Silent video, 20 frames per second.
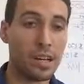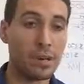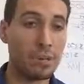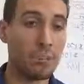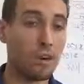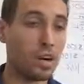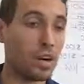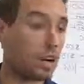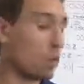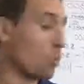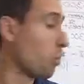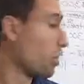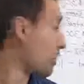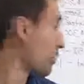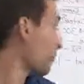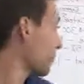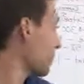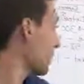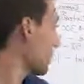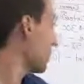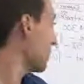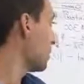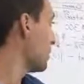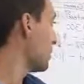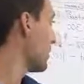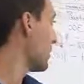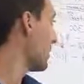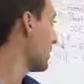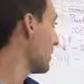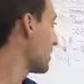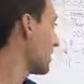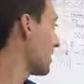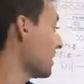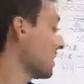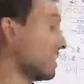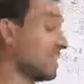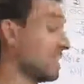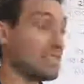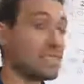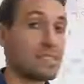But what it really means
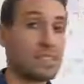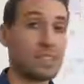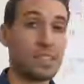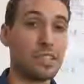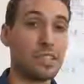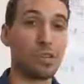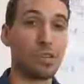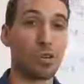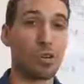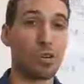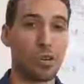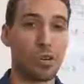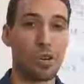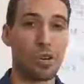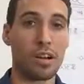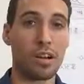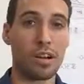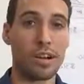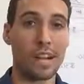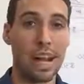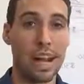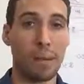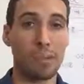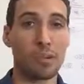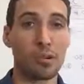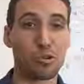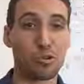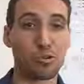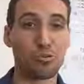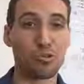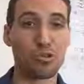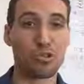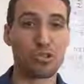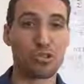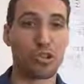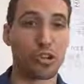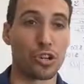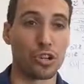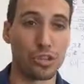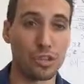is your capital
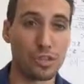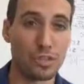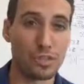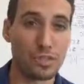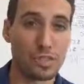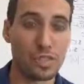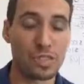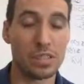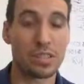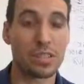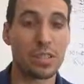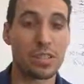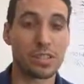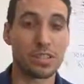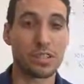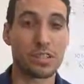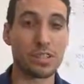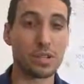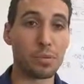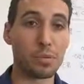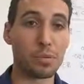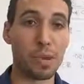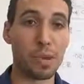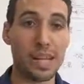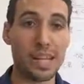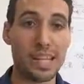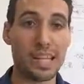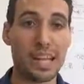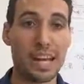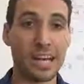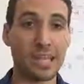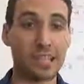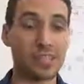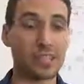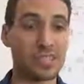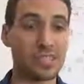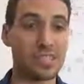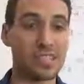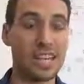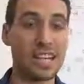reserves. So your money that you're
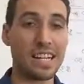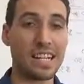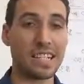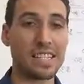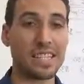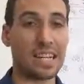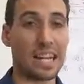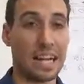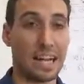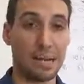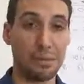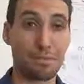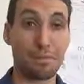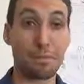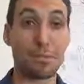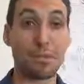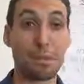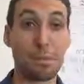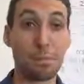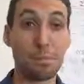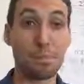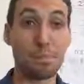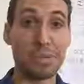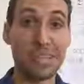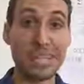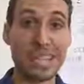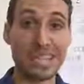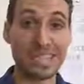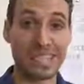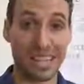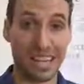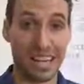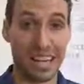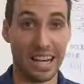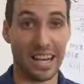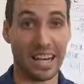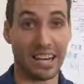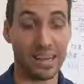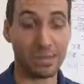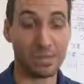setting aside for the big ticket
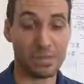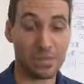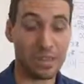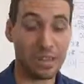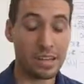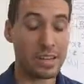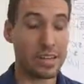items.